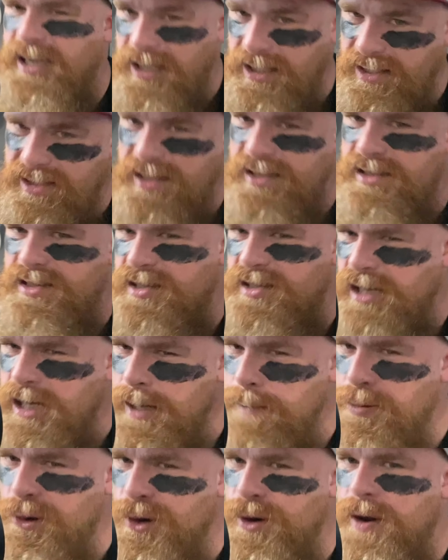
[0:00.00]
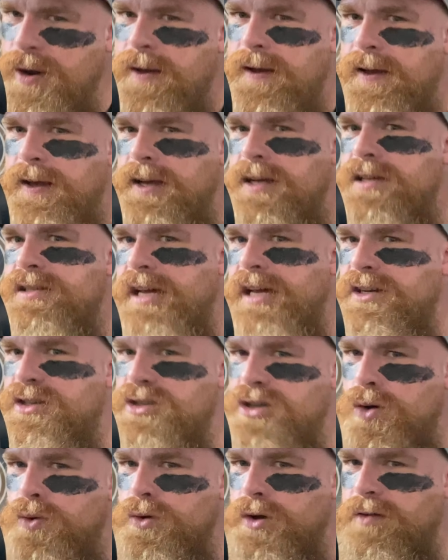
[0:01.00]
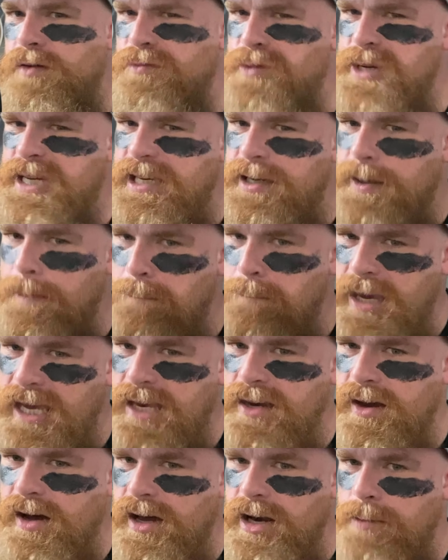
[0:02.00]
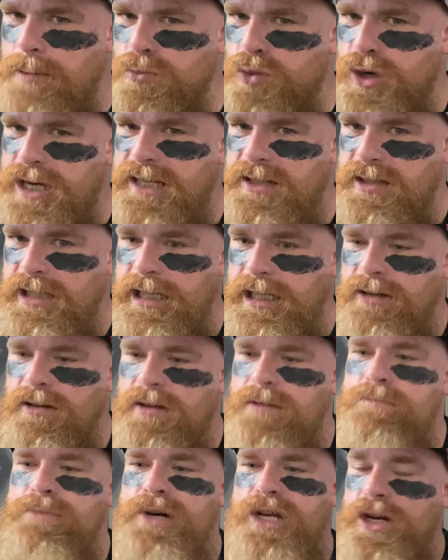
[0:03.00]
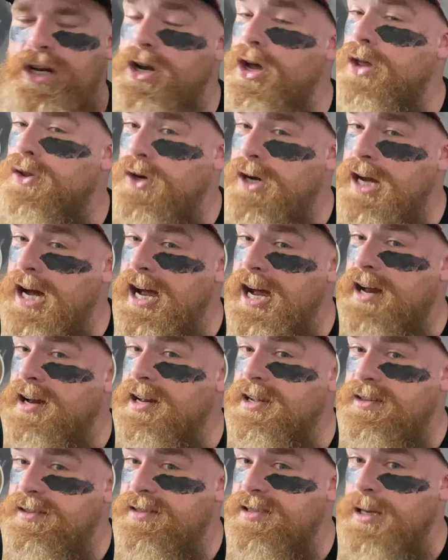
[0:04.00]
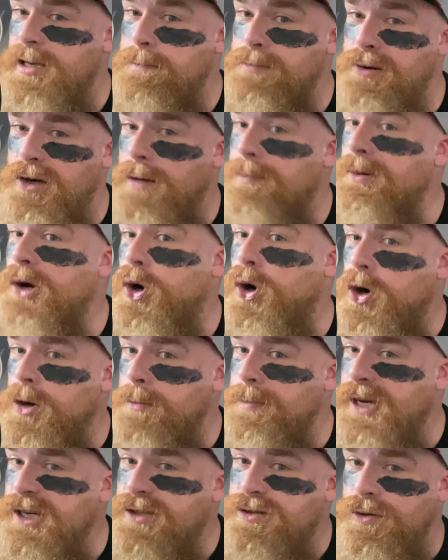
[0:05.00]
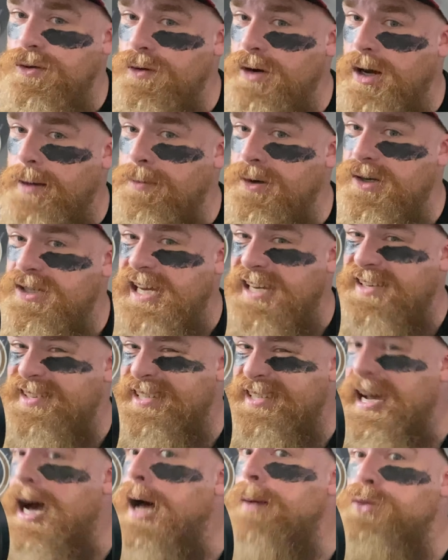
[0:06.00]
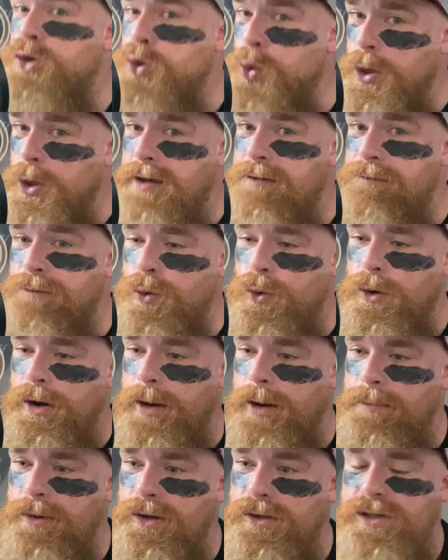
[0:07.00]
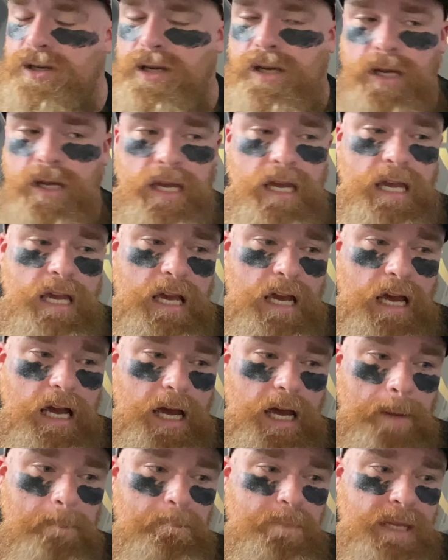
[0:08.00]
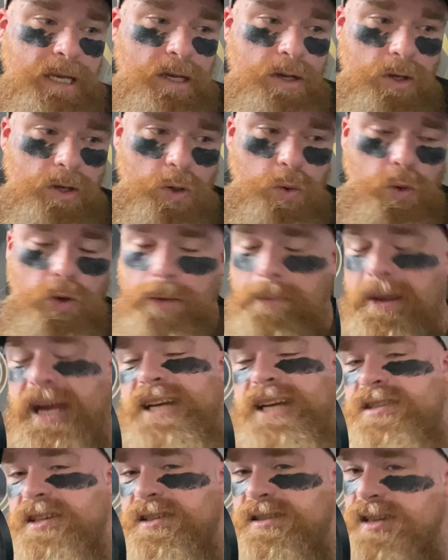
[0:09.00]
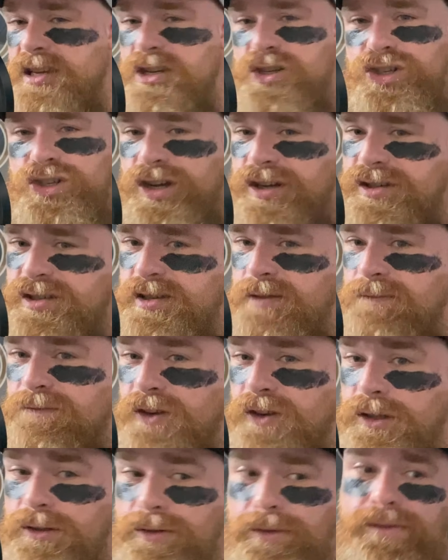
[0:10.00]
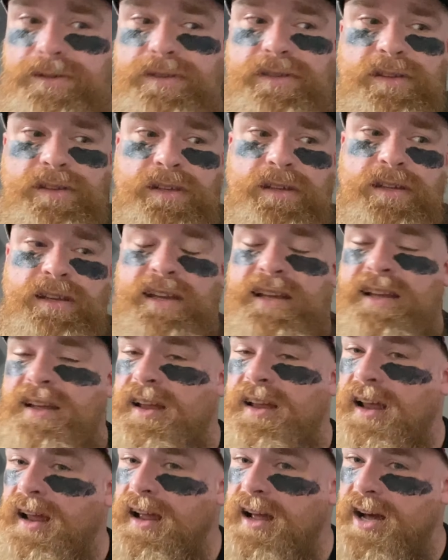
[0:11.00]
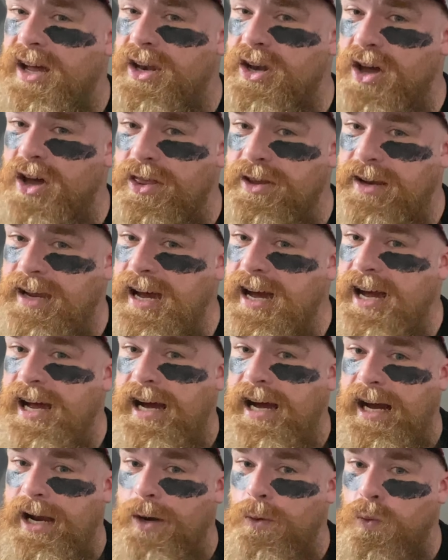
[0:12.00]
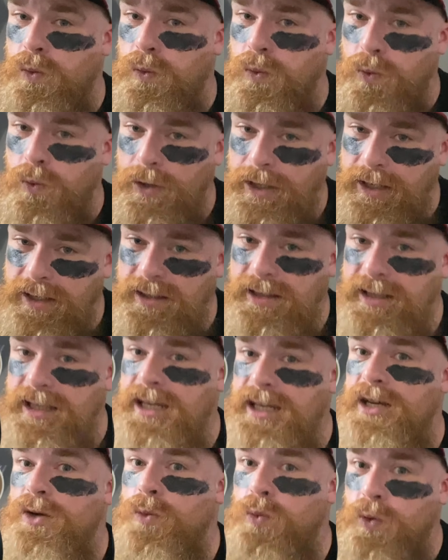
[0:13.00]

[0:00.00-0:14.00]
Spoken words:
he's a sleeper because I don't know if we can depend on him weekly. But another guy I could see put up RB2 numbers. That's top 24 numbers. Quarterbacks, I said Justin Fields. Another guy I really